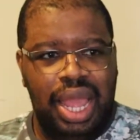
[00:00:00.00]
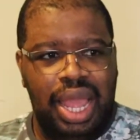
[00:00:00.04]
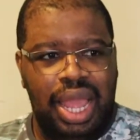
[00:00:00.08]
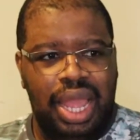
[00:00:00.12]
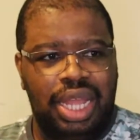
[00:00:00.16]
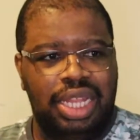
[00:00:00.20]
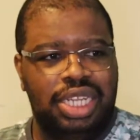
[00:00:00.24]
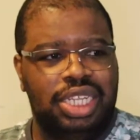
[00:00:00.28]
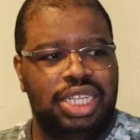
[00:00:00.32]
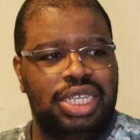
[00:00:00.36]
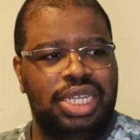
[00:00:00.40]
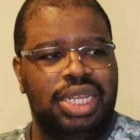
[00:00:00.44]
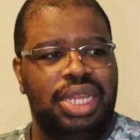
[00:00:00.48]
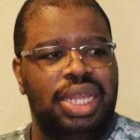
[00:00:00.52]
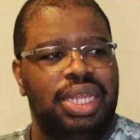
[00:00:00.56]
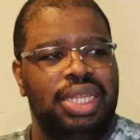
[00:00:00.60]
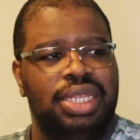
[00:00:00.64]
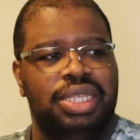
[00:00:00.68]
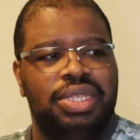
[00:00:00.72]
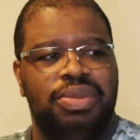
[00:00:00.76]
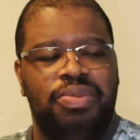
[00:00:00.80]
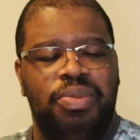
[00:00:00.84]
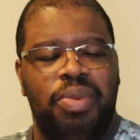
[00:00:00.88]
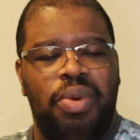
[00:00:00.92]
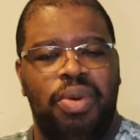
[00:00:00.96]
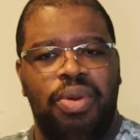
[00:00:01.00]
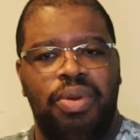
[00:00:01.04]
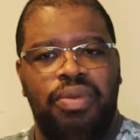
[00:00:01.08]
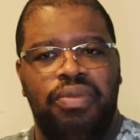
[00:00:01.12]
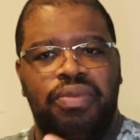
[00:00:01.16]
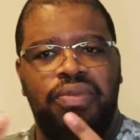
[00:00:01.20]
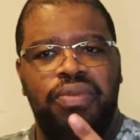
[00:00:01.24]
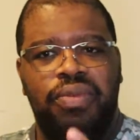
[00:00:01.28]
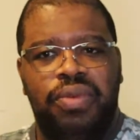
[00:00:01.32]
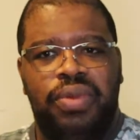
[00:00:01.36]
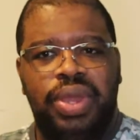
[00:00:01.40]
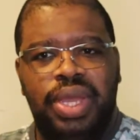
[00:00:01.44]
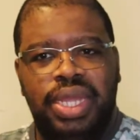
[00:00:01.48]
and she is more
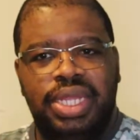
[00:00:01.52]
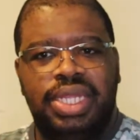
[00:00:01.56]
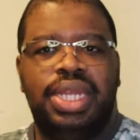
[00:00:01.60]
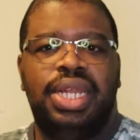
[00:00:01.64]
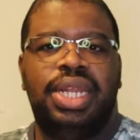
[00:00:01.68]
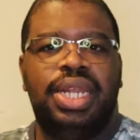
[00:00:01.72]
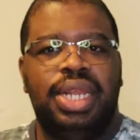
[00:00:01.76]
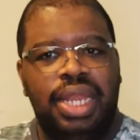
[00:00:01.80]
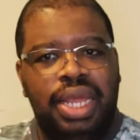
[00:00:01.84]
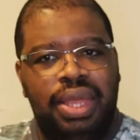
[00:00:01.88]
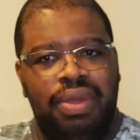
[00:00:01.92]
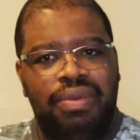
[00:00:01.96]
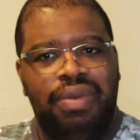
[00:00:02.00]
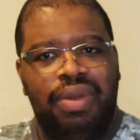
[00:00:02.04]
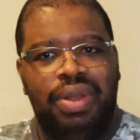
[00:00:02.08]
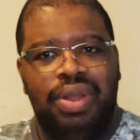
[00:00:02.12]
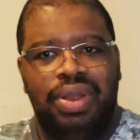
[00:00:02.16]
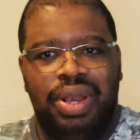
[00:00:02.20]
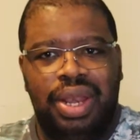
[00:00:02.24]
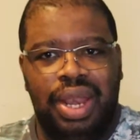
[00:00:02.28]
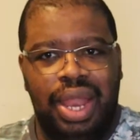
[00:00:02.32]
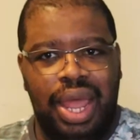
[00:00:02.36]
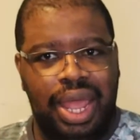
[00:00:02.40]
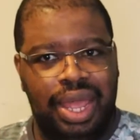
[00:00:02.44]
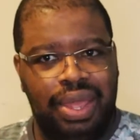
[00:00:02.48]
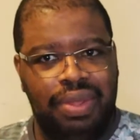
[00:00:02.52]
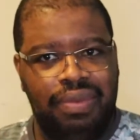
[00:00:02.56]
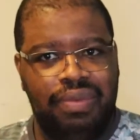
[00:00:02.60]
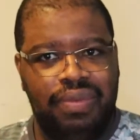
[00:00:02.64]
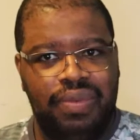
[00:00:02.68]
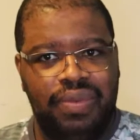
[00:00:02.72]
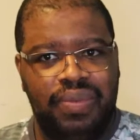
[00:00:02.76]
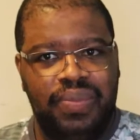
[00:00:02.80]
free to live her life.